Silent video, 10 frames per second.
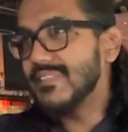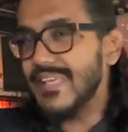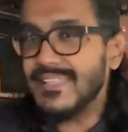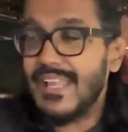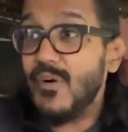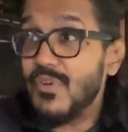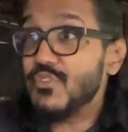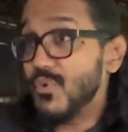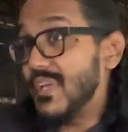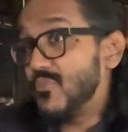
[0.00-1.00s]
thing that I
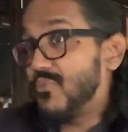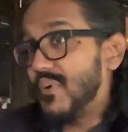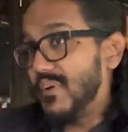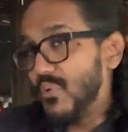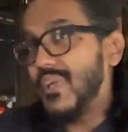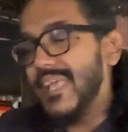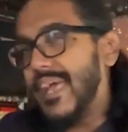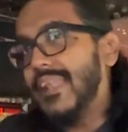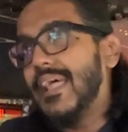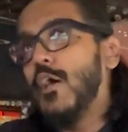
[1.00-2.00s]
was looking
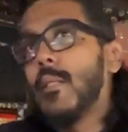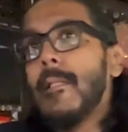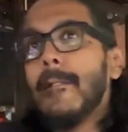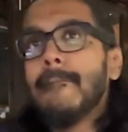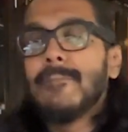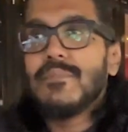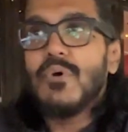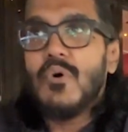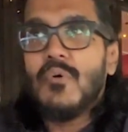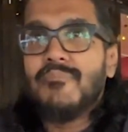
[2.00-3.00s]
at lah.
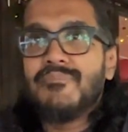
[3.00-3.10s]
So